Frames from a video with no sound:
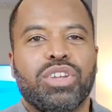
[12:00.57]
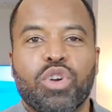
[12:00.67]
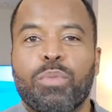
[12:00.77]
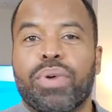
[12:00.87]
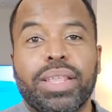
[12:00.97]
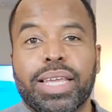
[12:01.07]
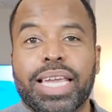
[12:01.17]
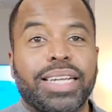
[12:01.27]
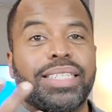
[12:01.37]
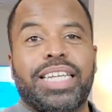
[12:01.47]
you're breathing
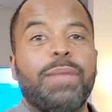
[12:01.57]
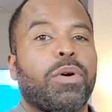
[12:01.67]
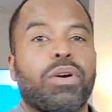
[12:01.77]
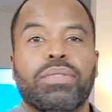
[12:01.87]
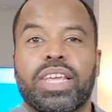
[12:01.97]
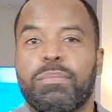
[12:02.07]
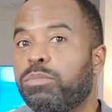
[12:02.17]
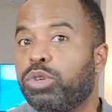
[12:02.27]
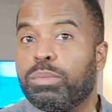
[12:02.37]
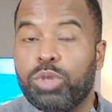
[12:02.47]
in deeper
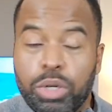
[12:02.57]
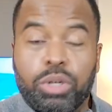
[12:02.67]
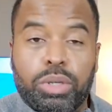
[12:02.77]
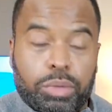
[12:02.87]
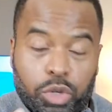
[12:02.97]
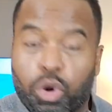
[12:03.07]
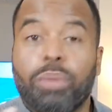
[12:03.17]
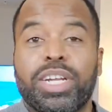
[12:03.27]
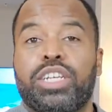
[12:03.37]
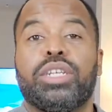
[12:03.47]
than you
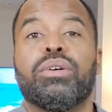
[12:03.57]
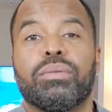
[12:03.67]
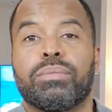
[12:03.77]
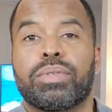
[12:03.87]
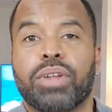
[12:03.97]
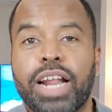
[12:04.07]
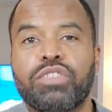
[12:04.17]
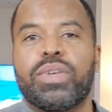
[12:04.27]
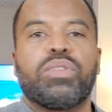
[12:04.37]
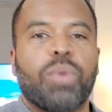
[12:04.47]
normally do. So that's
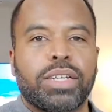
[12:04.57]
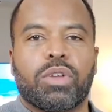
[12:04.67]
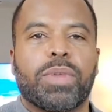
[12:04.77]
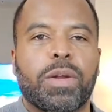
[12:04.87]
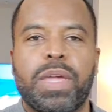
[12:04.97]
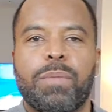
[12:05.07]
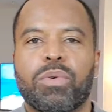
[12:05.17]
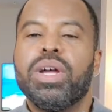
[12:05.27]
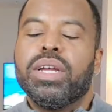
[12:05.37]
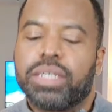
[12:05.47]
the reason why so many
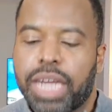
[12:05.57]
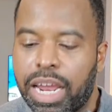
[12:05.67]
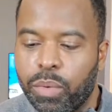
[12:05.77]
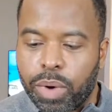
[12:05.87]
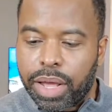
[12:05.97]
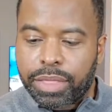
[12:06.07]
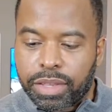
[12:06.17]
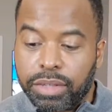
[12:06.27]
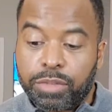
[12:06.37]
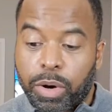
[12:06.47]
people stay
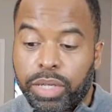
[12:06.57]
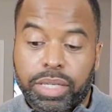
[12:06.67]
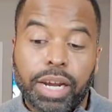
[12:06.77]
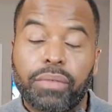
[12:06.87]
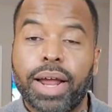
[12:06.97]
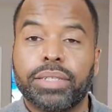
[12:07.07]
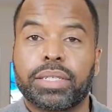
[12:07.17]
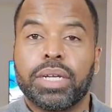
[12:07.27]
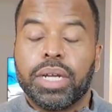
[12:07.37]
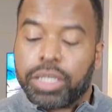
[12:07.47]
with smoking
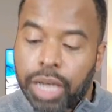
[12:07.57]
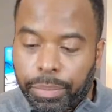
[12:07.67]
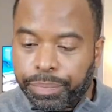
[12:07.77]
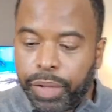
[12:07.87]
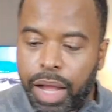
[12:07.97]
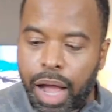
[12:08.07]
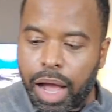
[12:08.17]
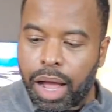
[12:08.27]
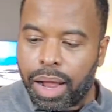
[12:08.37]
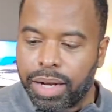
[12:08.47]
cigarettes. So
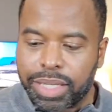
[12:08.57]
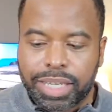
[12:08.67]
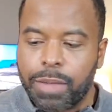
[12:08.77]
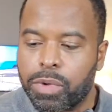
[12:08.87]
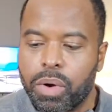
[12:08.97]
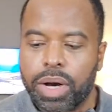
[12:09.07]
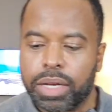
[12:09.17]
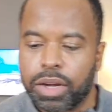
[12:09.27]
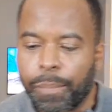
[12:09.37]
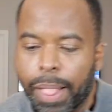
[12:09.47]
uh, let's keep going.
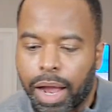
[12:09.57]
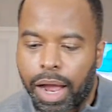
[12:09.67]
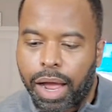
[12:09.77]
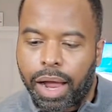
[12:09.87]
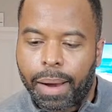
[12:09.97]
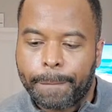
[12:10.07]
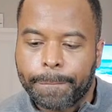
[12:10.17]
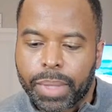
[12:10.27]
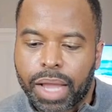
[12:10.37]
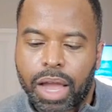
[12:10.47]
Um,
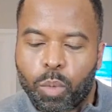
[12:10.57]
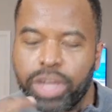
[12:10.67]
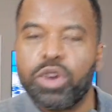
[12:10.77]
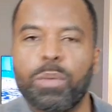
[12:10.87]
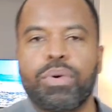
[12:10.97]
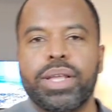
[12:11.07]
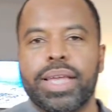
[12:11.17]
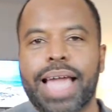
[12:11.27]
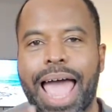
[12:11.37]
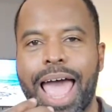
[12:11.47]
when you're
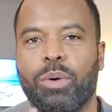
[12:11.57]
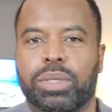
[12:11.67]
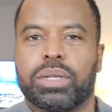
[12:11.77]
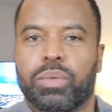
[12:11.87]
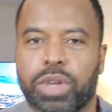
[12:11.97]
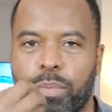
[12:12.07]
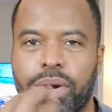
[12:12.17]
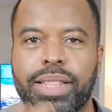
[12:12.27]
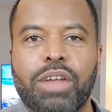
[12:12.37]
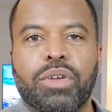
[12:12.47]
breathing out, when you're
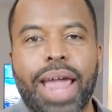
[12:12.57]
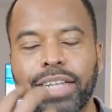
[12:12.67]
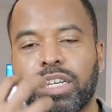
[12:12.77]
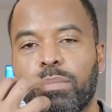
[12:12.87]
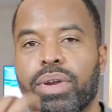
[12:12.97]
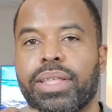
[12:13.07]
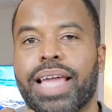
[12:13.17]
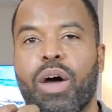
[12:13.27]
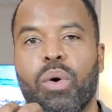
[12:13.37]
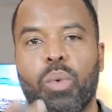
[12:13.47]
breathing out, you're actually breathing
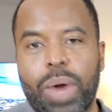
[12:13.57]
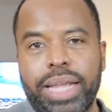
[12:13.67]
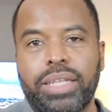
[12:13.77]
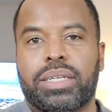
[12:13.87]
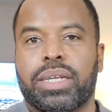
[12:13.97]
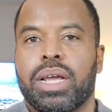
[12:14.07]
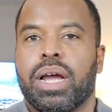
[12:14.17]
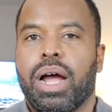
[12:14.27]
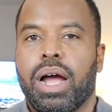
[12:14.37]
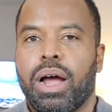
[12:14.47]
out waste.
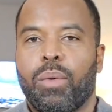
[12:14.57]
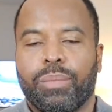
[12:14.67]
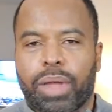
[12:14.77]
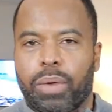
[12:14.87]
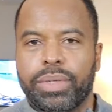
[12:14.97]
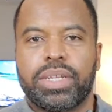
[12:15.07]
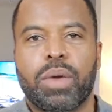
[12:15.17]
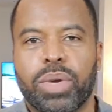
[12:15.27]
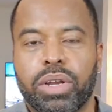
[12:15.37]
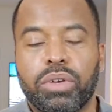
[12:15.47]
Uh, I would say
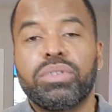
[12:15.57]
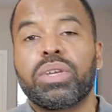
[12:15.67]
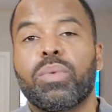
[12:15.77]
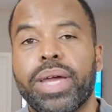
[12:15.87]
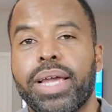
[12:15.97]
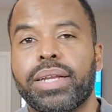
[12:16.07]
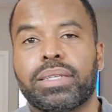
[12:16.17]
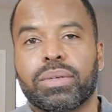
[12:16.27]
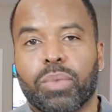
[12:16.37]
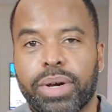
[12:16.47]
when you're losing
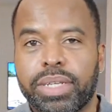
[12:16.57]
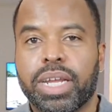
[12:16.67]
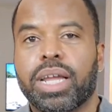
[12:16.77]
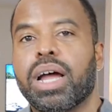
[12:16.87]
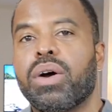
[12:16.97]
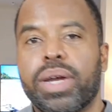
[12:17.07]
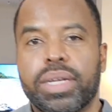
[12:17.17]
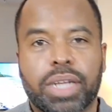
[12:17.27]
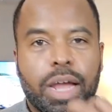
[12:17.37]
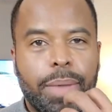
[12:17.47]
weight, where does it go?
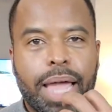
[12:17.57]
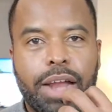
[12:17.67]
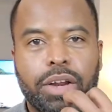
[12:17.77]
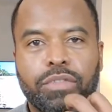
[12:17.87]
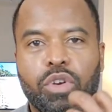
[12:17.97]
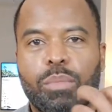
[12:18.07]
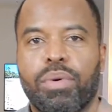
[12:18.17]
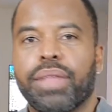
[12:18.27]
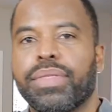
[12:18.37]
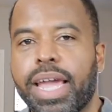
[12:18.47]
It's coming out of your
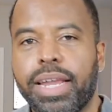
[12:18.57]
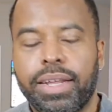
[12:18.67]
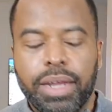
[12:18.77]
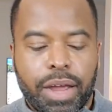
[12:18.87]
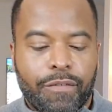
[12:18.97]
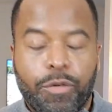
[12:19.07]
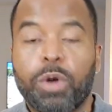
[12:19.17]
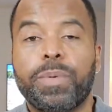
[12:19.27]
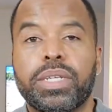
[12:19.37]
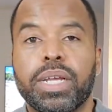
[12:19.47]
breath.
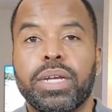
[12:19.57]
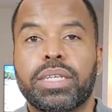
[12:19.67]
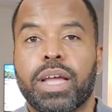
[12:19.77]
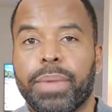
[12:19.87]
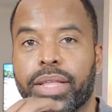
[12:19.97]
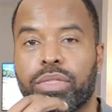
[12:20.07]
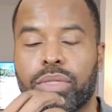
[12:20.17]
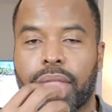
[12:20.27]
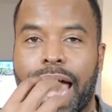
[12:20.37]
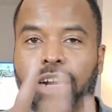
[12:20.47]
84% is coming
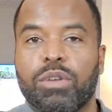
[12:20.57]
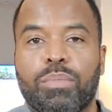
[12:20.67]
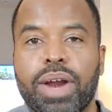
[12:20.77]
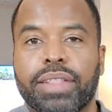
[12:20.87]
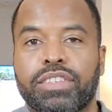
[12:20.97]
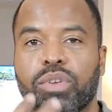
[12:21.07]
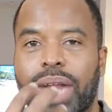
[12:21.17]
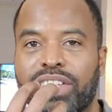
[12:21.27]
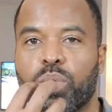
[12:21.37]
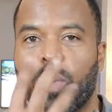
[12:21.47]
out of your breath. So
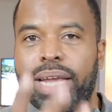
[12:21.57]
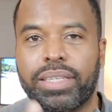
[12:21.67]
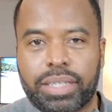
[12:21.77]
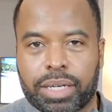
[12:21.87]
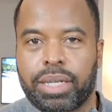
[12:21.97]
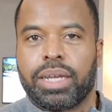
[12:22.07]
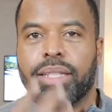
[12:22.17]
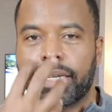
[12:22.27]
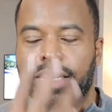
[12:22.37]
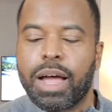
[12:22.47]
that's waste
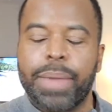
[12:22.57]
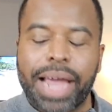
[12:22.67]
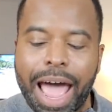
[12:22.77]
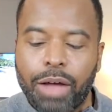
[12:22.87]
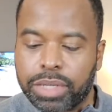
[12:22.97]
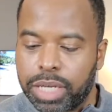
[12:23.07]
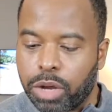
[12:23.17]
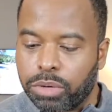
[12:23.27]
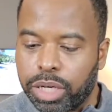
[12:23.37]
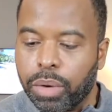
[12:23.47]
that's coming out,
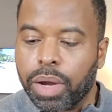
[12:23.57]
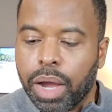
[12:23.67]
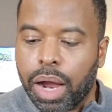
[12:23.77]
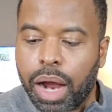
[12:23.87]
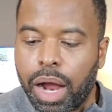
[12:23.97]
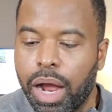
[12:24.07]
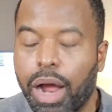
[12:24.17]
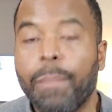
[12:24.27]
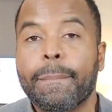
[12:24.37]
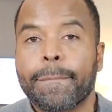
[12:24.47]
CO2.
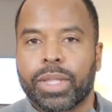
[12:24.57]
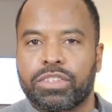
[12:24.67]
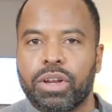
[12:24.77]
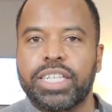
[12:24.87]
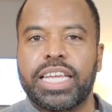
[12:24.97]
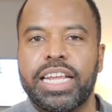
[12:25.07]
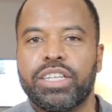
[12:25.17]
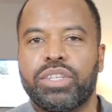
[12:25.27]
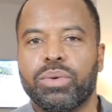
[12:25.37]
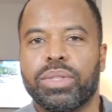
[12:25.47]
Uh, so let's get
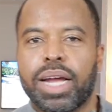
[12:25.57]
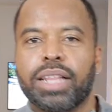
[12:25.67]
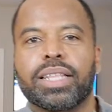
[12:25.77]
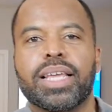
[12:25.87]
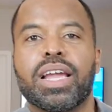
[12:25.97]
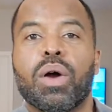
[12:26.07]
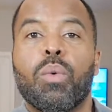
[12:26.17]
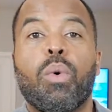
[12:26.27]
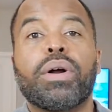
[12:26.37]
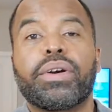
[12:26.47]
into the other thing
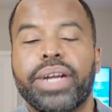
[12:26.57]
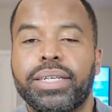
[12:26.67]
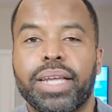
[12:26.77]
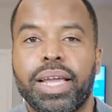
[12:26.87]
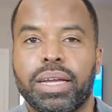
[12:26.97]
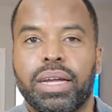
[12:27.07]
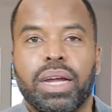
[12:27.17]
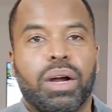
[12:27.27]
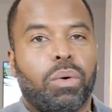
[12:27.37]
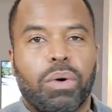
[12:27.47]
water intake.
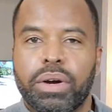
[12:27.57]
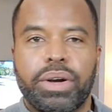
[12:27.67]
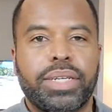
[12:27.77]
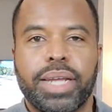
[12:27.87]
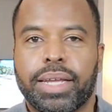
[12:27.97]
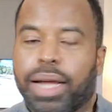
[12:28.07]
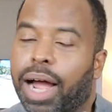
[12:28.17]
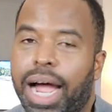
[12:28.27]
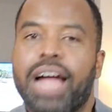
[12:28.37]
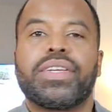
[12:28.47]
Water intake,
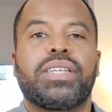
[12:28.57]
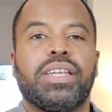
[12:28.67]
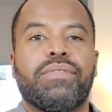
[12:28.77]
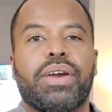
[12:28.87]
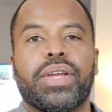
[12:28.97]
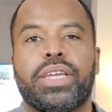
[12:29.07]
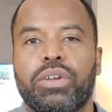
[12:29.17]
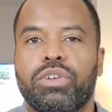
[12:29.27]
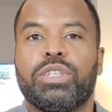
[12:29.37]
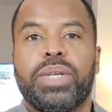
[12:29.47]
obviously, very
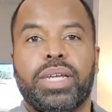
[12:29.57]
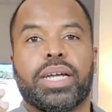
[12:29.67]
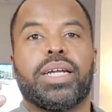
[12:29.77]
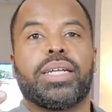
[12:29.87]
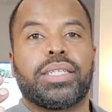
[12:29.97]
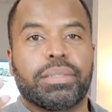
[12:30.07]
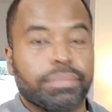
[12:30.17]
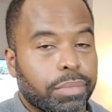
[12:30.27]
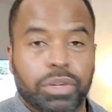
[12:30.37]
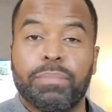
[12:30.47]
huge because
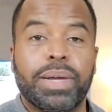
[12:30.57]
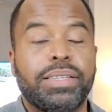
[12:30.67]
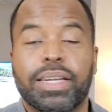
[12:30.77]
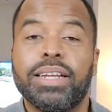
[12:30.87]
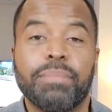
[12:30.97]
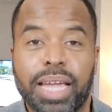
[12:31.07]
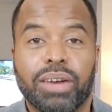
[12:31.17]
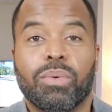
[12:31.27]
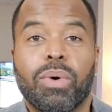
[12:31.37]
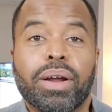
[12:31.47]
you're basically made
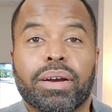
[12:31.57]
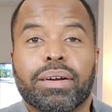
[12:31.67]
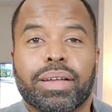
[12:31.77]
of water.